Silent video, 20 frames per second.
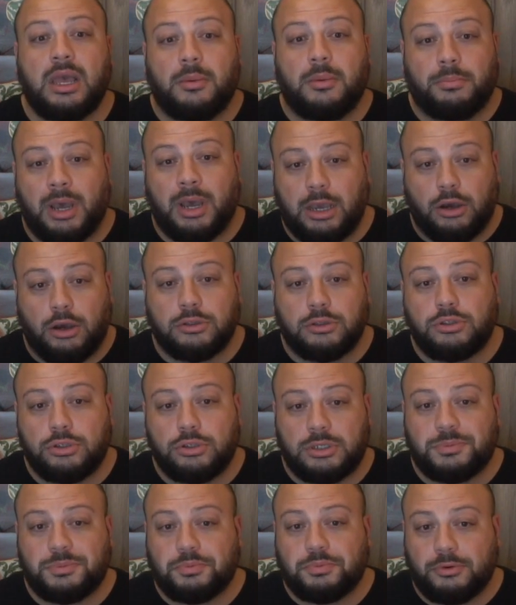My
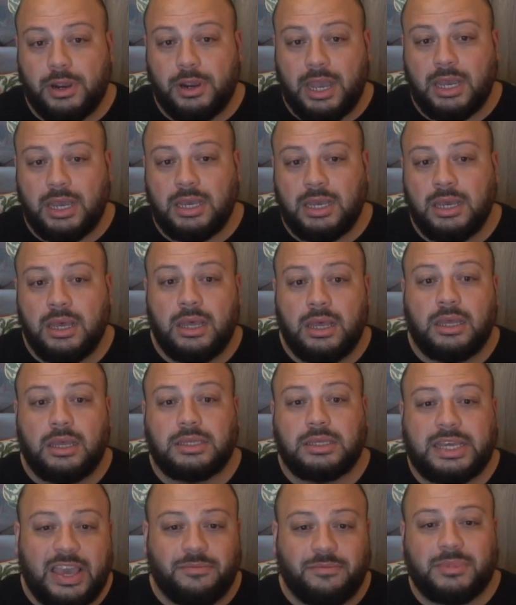hunter's prey
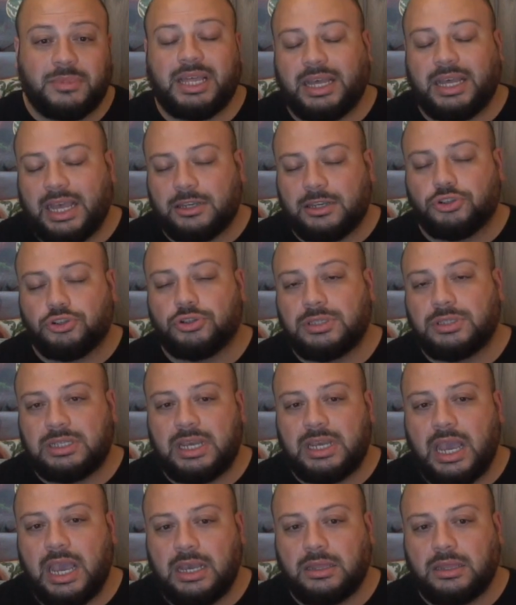gave me that extra
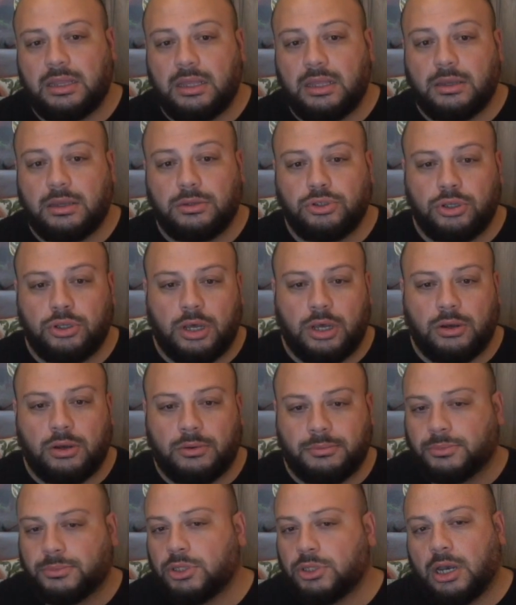D8, you
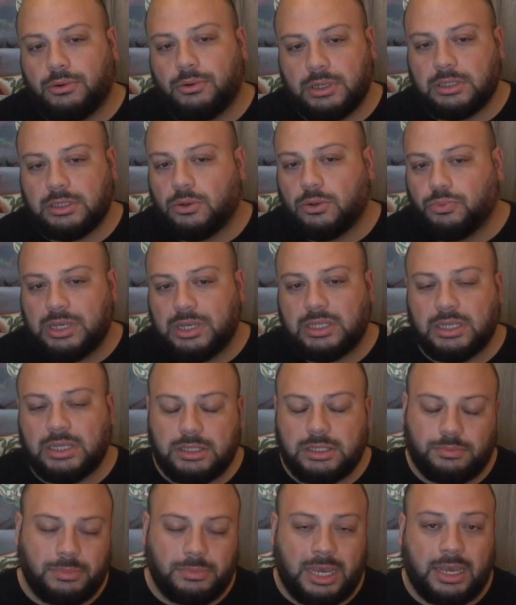know, knowing the weakness,
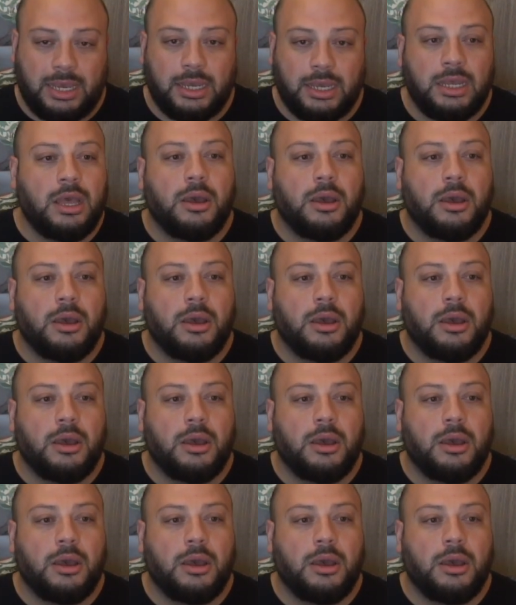meh.